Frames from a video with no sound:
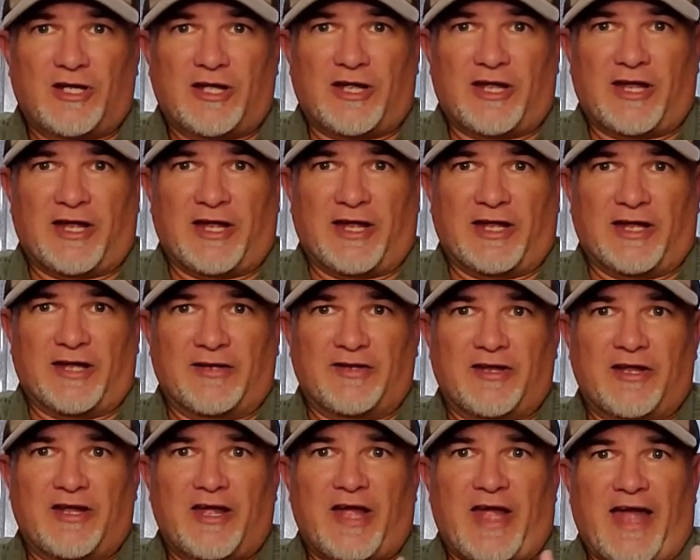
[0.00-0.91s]

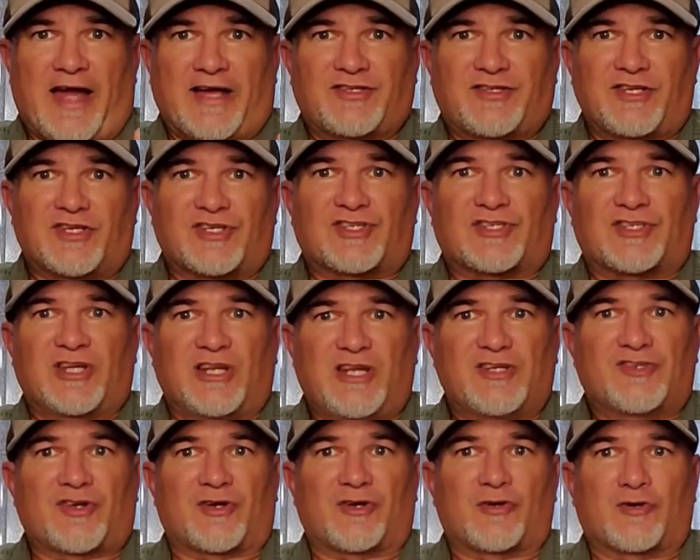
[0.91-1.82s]
And as these
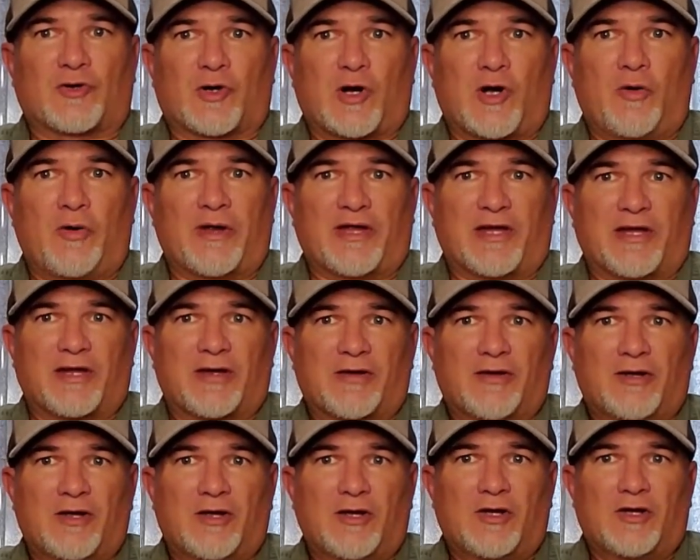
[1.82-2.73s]
cities are
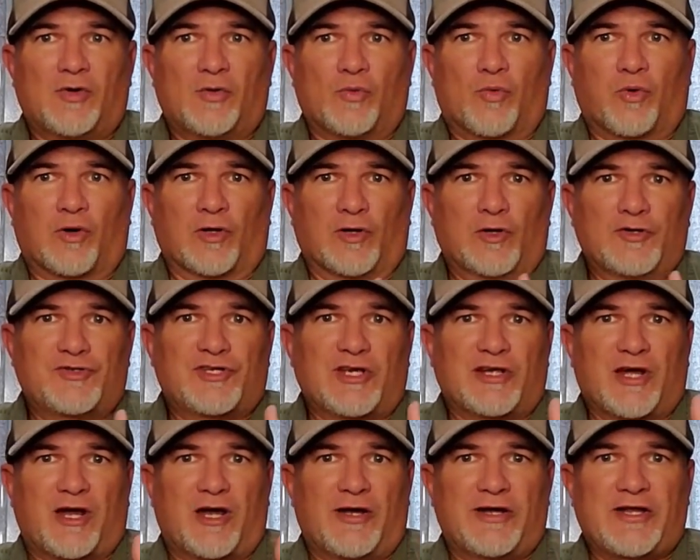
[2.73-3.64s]
growing, we're
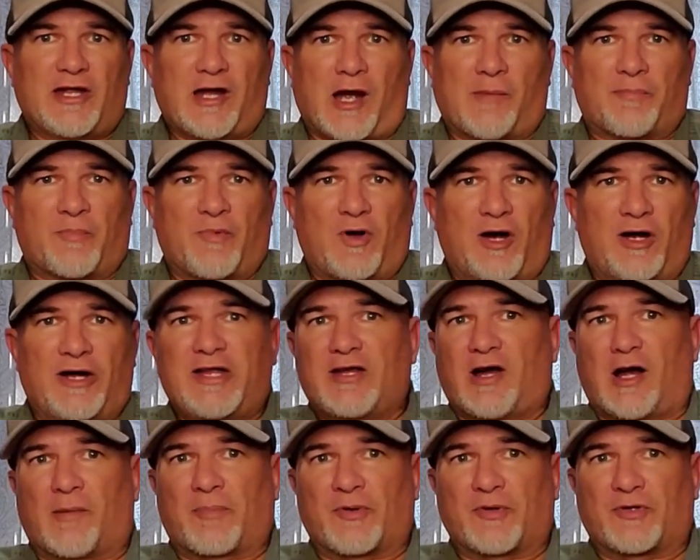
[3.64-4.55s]
losing hunting
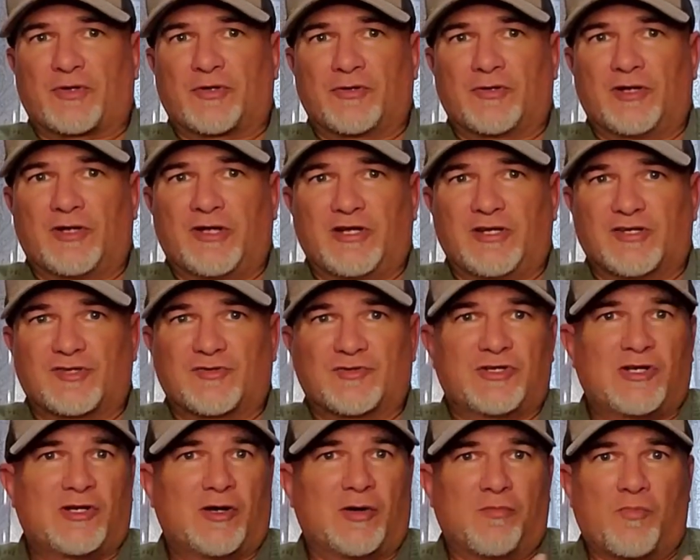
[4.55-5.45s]
opportunities,
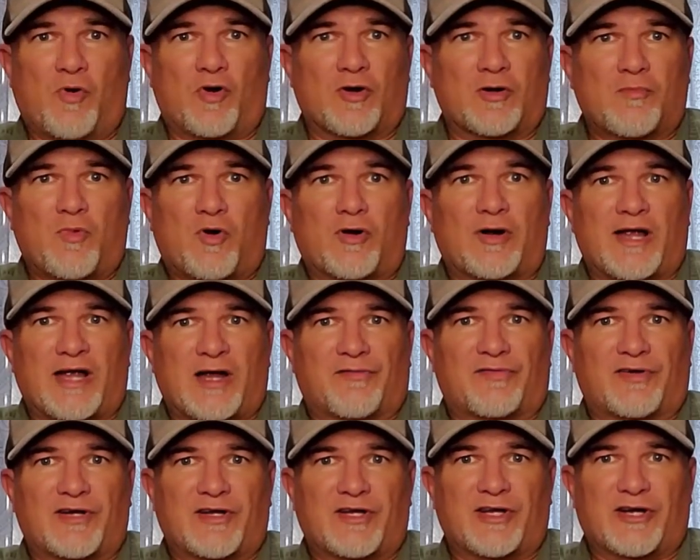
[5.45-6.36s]
more and more
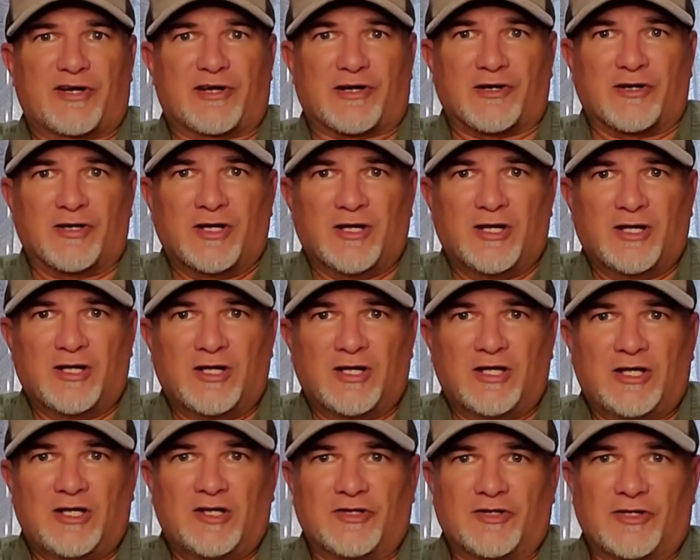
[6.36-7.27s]
every year.
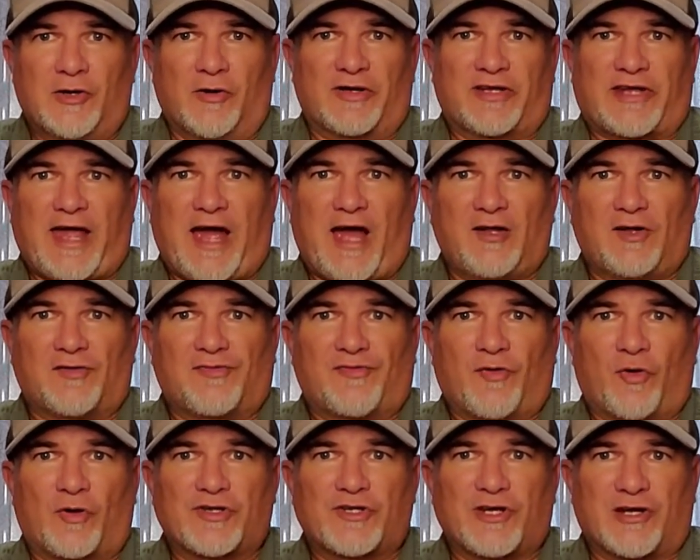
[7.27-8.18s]
In
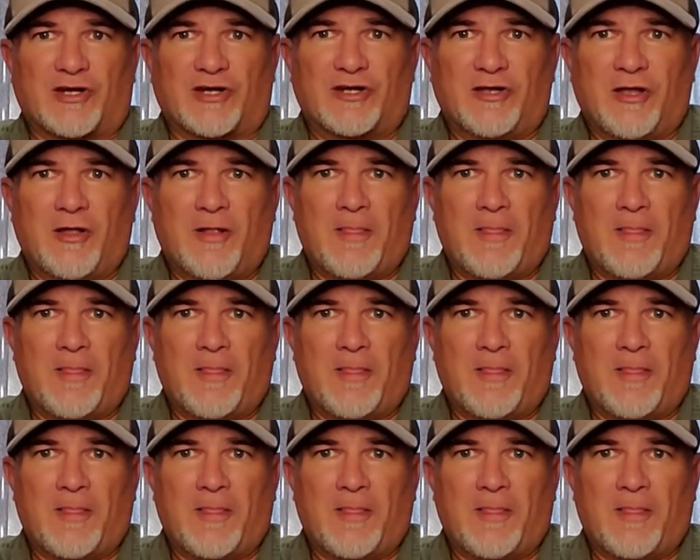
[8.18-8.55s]
California,